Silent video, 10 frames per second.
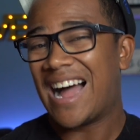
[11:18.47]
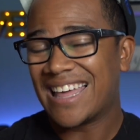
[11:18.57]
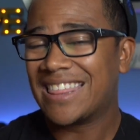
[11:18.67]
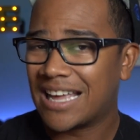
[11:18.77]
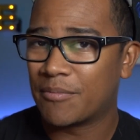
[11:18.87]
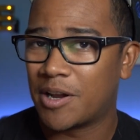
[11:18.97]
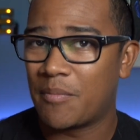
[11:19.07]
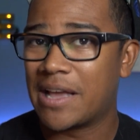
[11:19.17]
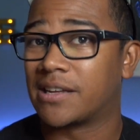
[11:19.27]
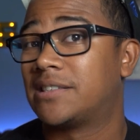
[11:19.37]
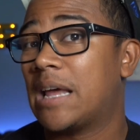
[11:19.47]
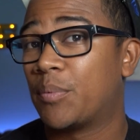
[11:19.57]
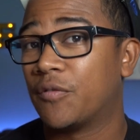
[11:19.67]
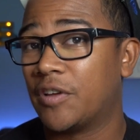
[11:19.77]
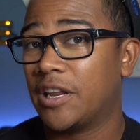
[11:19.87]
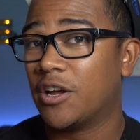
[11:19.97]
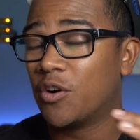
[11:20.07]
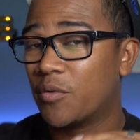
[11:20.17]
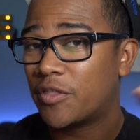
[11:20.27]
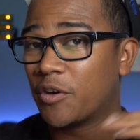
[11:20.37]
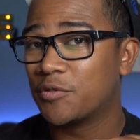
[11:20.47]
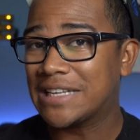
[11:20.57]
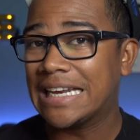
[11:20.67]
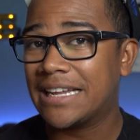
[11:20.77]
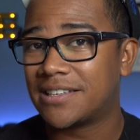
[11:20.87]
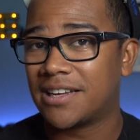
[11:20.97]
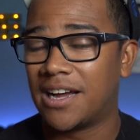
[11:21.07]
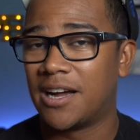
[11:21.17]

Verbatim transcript: I think I'm going to make a separate video with those in it,